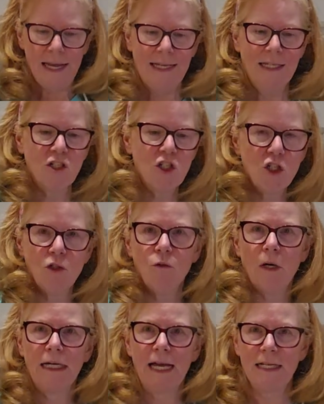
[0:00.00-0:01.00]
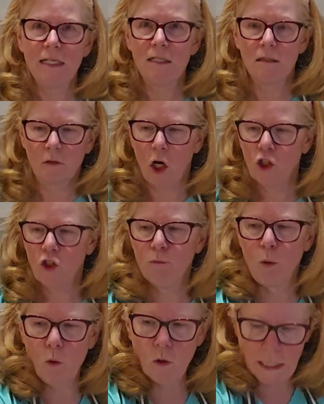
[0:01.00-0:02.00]
into a nice large
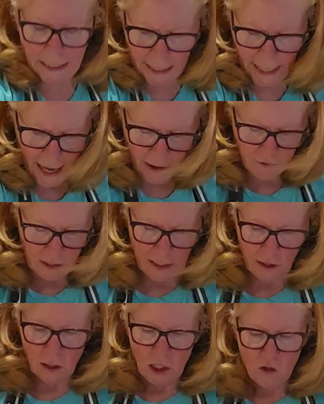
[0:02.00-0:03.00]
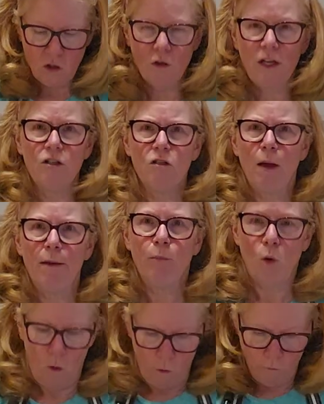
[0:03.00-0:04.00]
bowl like I have here. So there's my
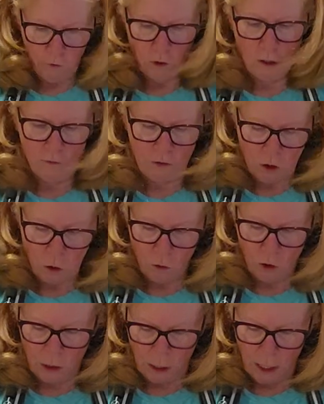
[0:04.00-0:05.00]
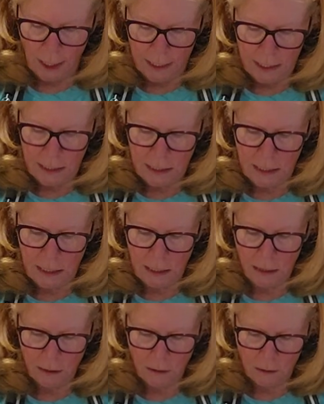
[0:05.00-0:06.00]
bowl full of, so you can kind of see